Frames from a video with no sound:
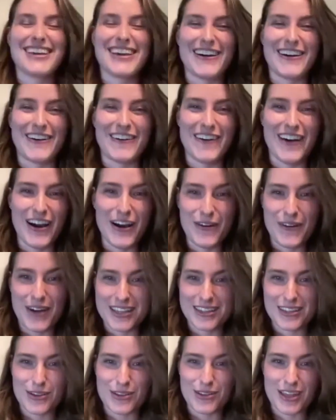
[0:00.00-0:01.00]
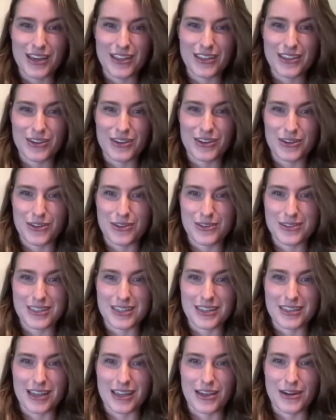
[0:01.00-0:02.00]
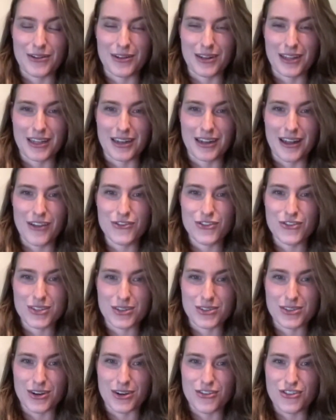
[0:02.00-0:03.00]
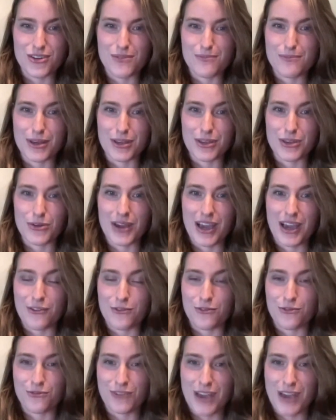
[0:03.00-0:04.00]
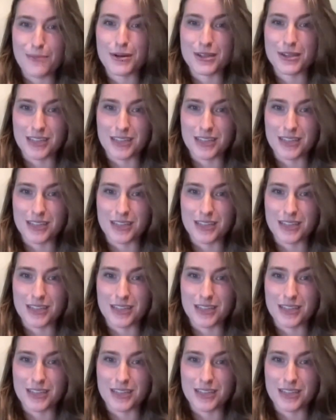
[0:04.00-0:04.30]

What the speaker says: go, oh, I know that you're using not only laundry detergent, but you have fabric